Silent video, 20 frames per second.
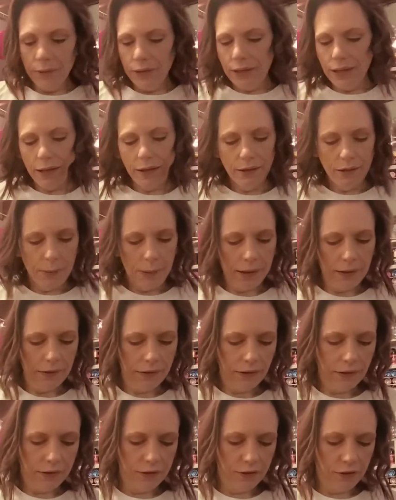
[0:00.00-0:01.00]
Again, depends
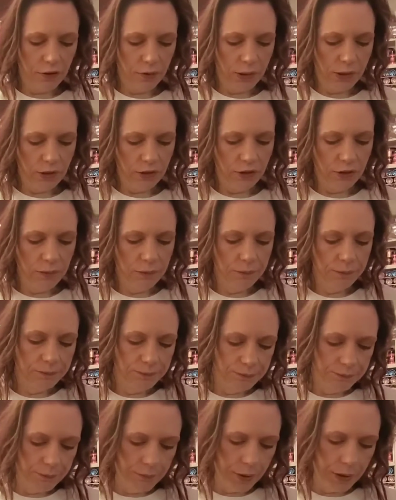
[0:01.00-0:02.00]
on the situation,
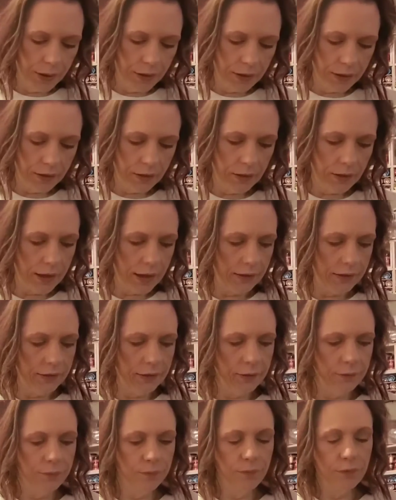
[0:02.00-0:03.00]
but nonetheless.